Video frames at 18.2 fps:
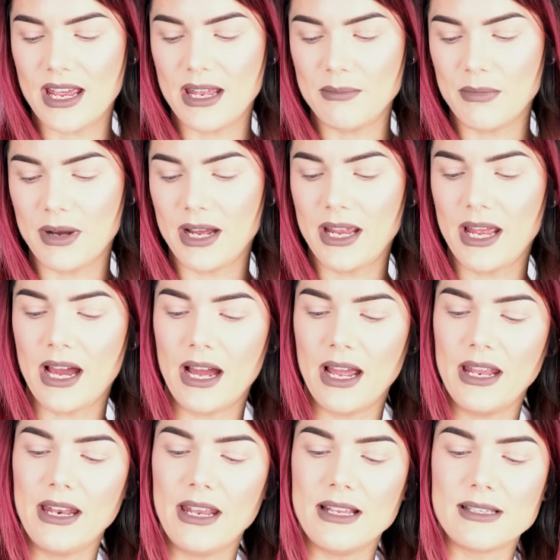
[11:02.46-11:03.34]
and my
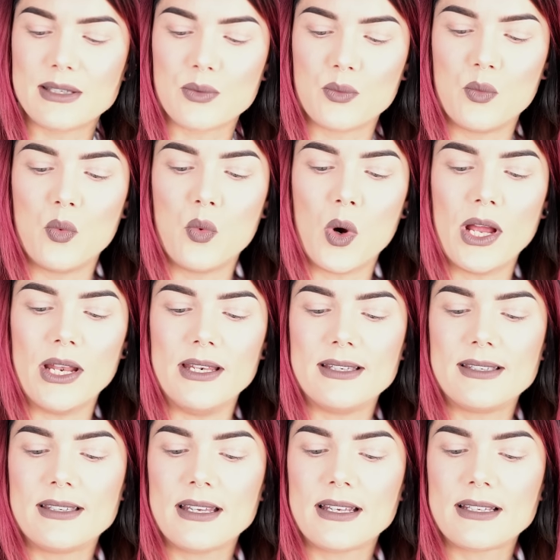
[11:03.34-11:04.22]
height is
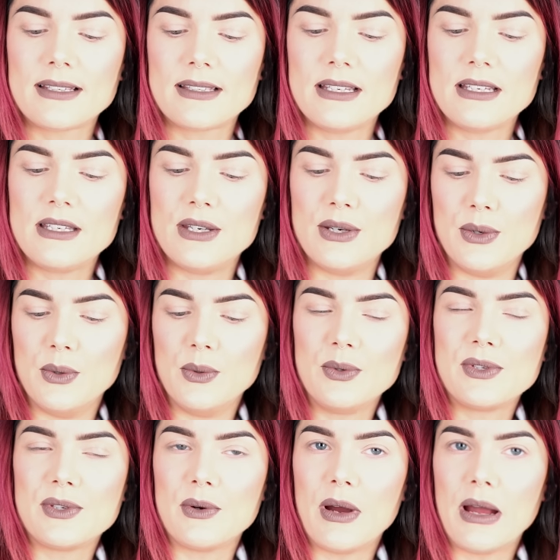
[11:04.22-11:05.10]

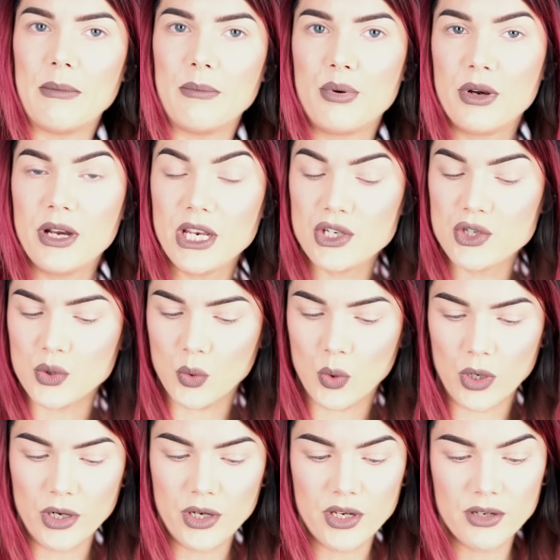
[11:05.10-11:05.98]
162, so I'm pretty
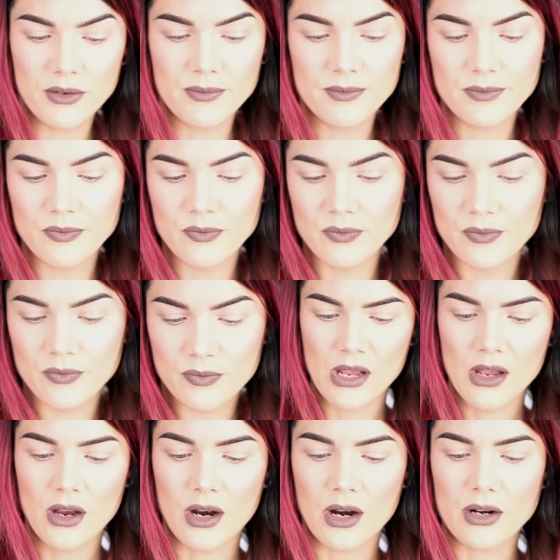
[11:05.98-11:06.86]
short.
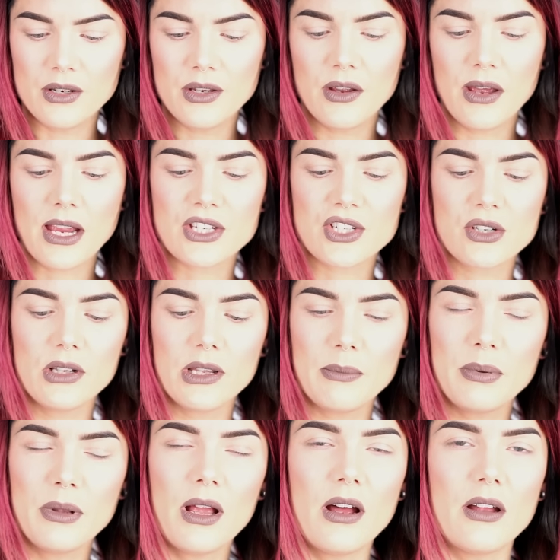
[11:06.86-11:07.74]
Are you
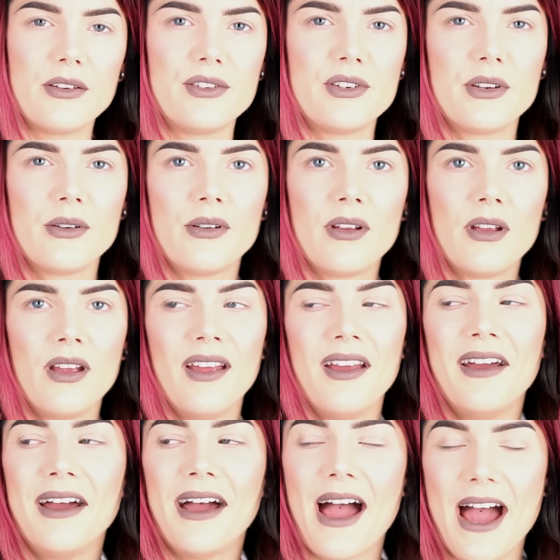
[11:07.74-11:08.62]
actually blonde?
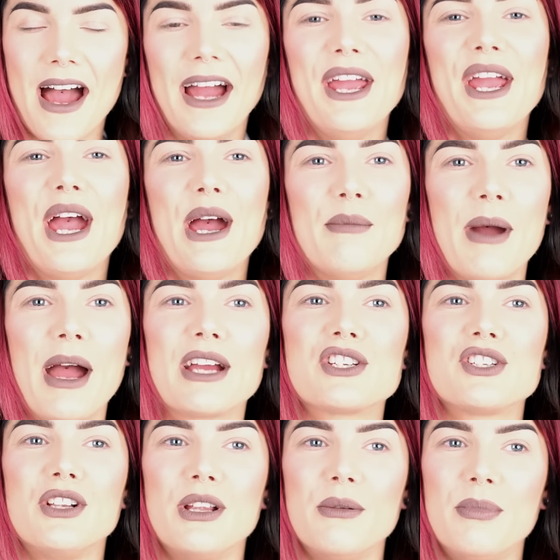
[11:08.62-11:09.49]
I am
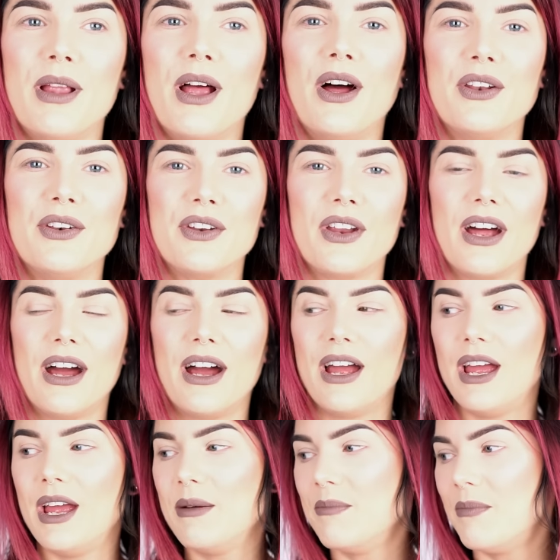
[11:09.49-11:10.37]
actually blonde.
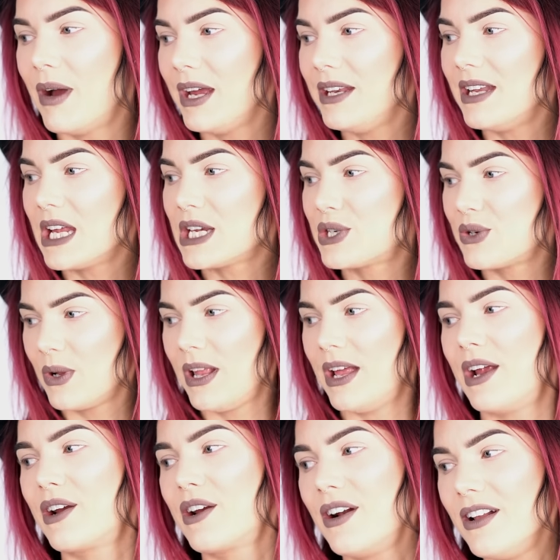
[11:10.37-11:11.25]
My natural
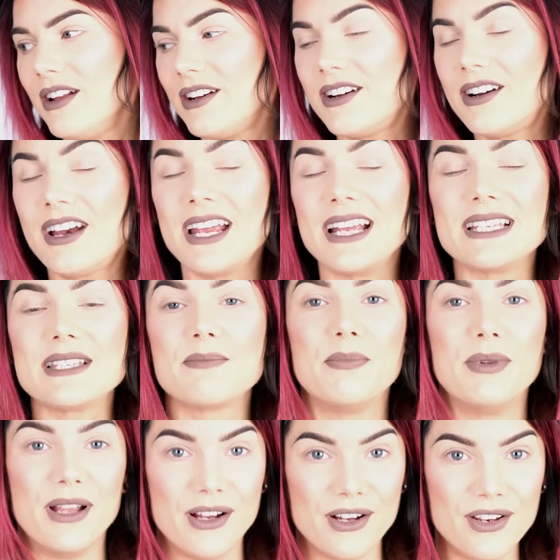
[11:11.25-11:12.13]
hair color is
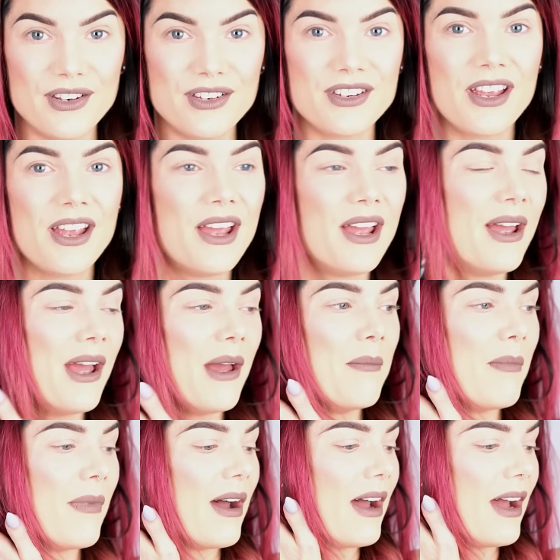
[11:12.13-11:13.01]
blonde.
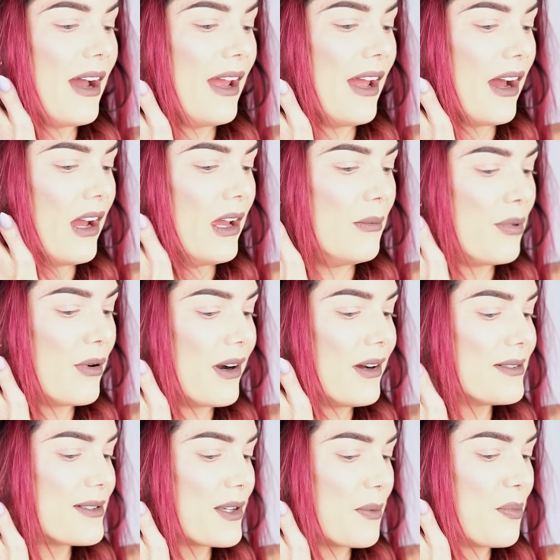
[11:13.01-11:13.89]
My
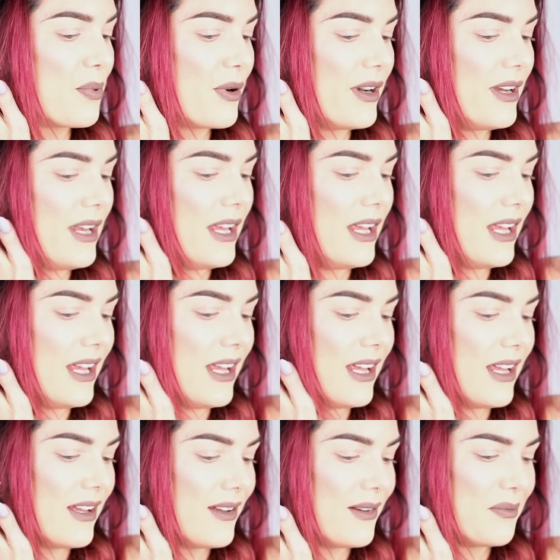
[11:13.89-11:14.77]
eyebrows are
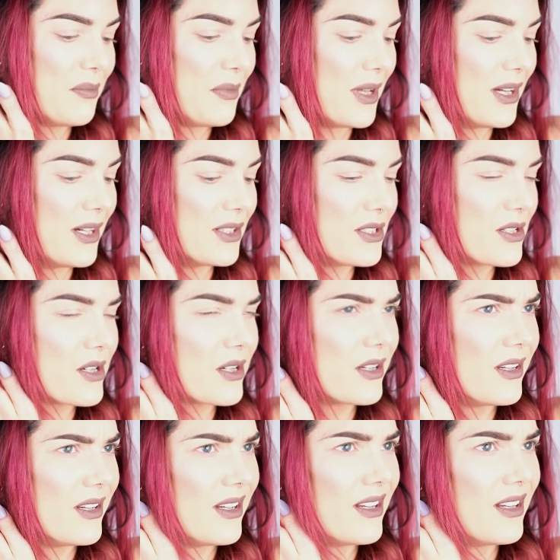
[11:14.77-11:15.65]
pretty blonde,
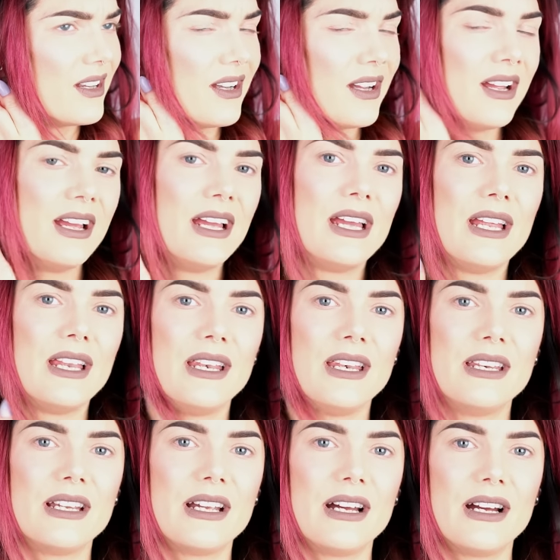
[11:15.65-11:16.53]

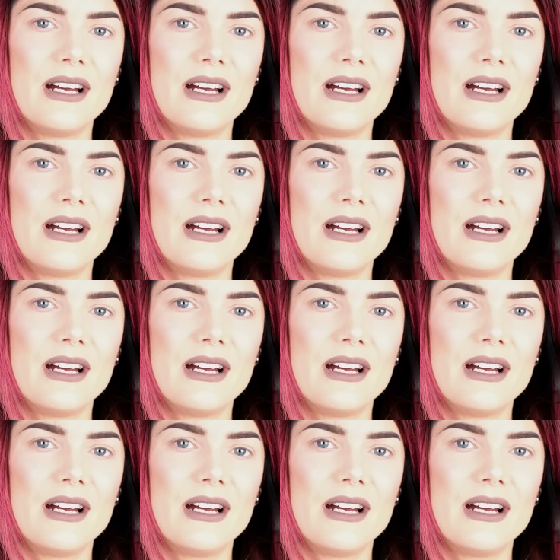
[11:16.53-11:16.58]
and